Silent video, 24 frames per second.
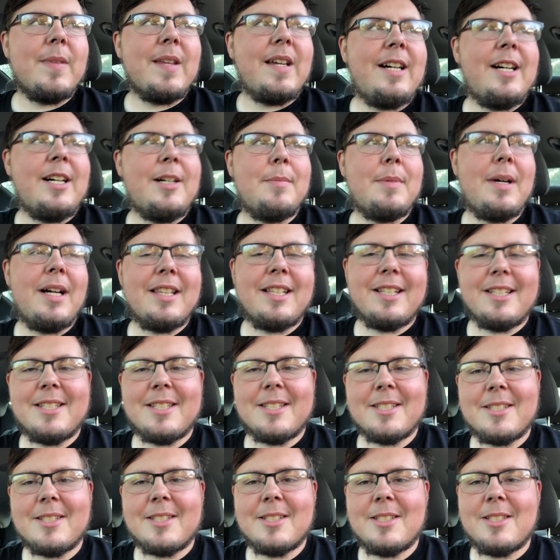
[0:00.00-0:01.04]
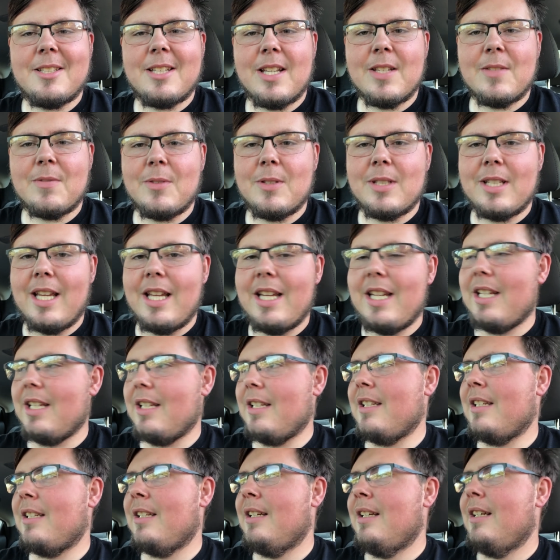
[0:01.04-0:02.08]
I think it's a successful day,
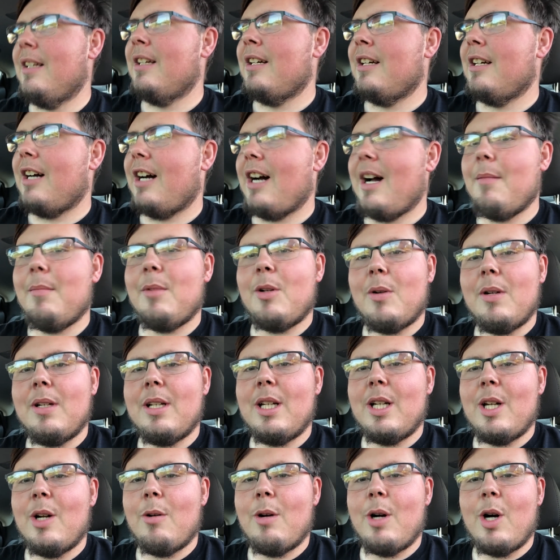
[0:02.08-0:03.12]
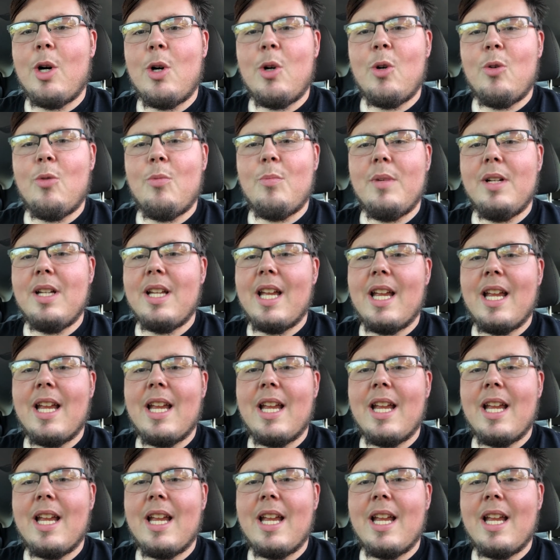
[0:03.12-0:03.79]
and I'm going to go home.